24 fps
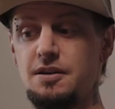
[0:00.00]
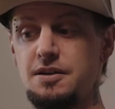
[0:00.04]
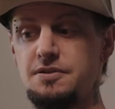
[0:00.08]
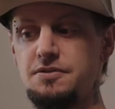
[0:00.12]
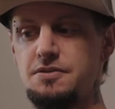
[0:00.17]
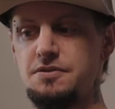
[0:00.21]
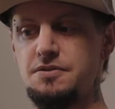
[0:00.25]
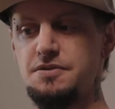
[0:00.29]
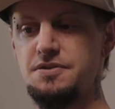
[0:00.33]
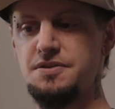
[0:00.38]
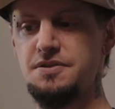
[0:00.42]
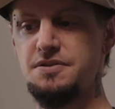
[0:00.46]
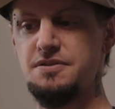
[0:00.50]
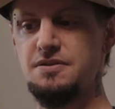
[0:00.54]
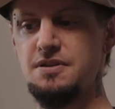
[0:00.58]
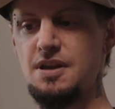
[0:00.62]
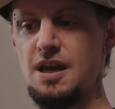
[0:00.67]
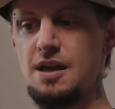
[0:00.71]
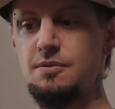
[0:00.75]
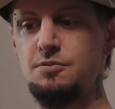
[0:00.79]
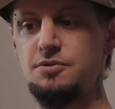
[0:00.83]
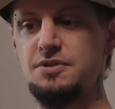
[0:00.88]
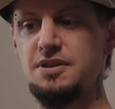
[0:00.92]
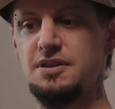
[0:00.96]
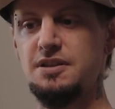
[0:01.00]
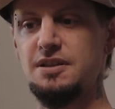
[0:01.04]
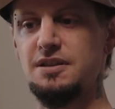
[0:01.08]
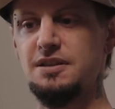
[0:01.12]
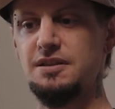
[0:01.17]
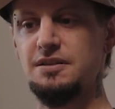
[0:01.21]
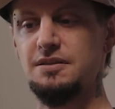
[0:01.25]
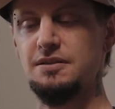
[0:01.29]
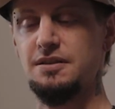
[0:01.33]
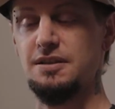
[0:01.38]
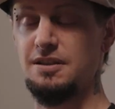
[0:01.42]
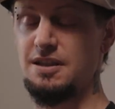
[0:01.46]
I use Ableton
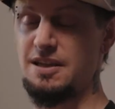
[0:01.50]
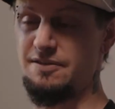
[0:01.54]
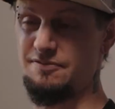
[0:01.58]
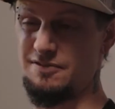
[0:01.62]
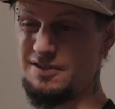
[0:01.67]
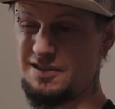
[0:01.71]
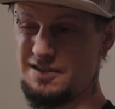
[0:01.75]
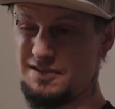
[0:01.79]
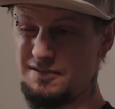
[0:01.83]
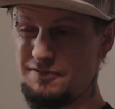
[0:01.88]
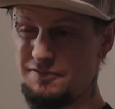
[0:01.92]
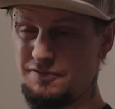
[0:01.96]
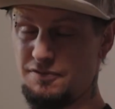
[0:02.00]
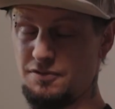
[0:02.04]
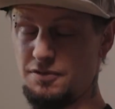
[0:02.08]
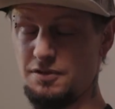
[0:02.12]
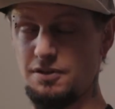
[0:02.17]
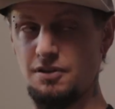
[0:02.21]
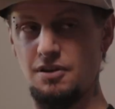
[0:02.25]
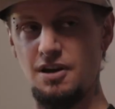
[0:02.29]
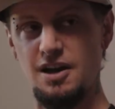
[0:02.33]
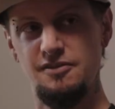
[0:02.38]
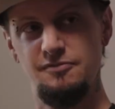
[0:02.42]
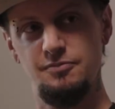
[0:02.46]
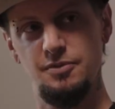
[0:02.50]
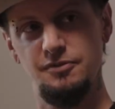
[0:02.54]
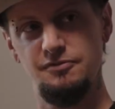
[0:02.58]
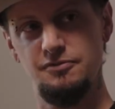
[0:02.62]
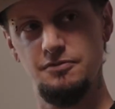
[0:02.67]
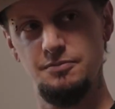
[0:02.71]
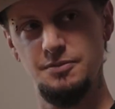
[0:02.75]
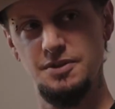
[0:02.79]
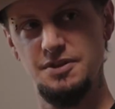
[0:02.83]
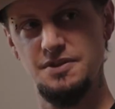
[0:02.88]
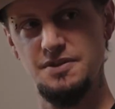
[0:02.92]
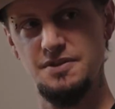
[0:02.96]
11 for live
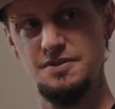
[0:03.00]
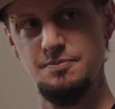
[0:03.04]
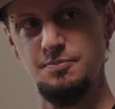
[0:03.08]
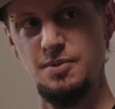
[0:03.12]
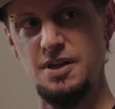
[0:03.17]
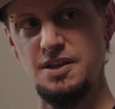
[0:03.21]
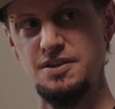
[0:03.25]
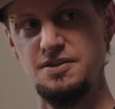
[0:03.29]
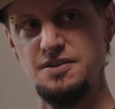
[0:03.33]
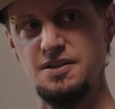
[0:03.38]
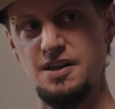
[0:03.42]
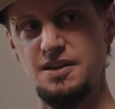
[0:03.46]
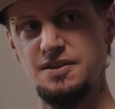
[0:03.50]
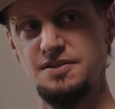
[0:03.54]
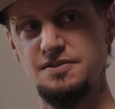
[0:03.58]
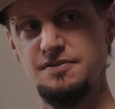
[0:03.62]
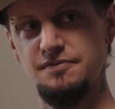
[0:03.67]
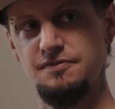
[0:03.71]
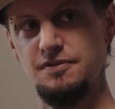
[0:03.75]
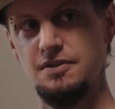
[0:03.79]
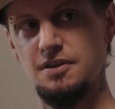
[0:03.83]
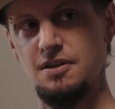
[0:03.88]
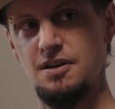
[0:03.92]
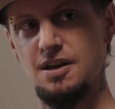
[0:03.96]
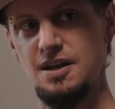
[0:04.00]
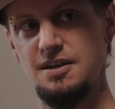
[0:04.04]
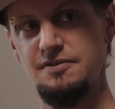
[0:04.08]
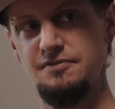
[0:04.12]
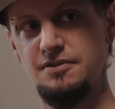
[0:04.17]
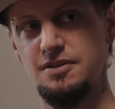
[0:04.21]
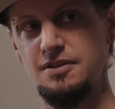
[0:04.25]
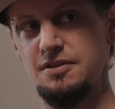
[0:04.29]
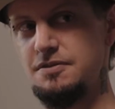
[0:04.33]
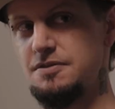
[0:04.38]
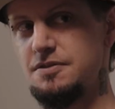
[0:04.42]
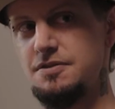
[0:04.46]
performance, but just for
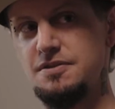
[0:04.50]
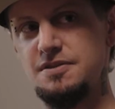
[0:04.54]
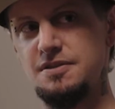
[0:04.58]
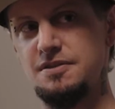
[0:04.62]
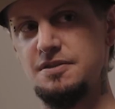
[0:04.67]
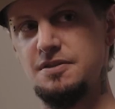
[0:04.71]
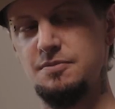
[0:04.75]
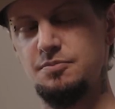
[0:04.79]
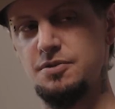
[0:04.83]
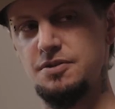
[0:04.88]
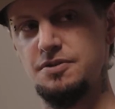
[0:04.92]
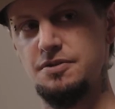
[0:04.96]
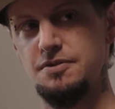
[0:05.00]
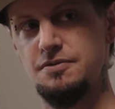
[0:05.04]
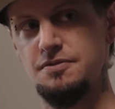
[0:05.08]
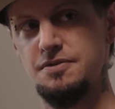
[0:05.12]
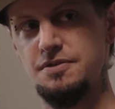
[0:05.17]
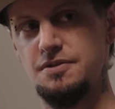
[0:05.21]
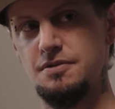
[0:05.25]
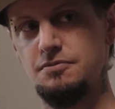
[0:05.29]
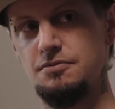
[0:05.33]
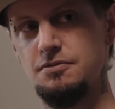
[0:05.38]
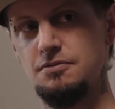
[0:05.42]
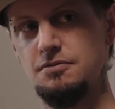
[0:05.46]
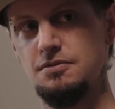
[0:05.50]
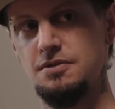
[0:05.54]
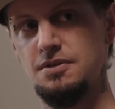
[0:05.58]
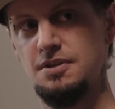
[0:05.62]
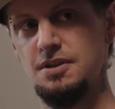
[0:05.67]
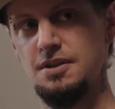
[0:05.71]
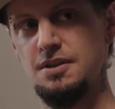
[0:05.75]
live. I don't use it to produce at all,